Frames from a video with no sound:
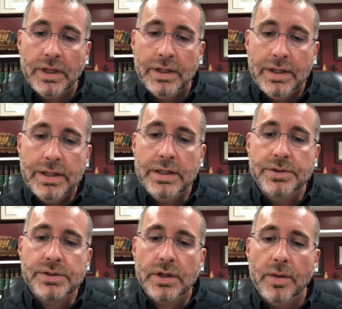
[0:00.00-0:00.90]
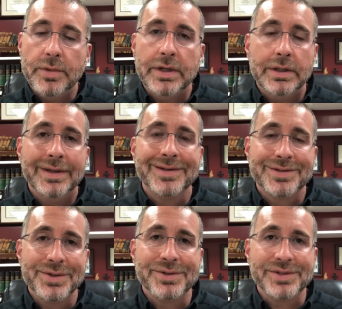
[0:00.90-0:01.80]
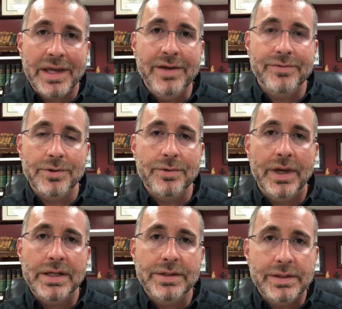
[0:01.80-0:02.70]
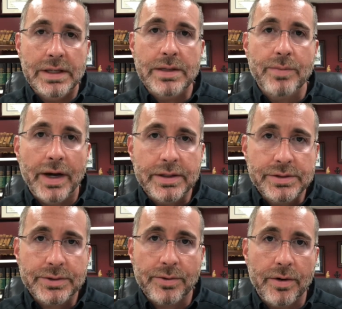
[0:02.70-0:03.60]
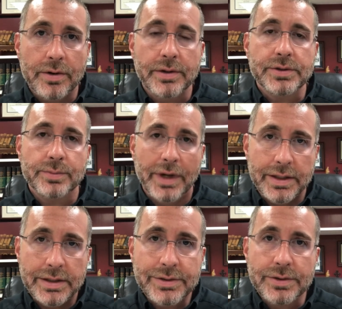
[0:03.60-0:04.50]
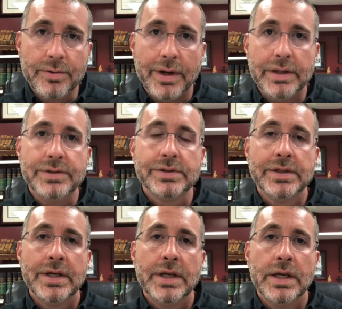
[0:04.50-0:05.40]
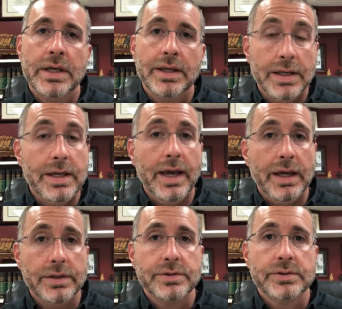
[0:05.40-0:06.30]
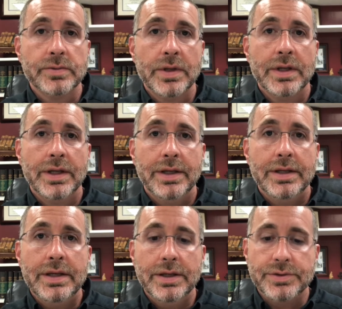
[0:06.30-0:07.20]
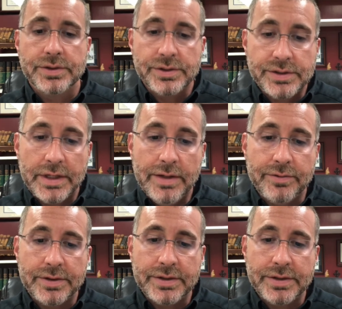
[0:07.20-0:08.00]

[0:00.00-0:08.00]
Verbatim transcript: He is coming to save you, and indeed, by his cross, by his grace, he has. He has saved us.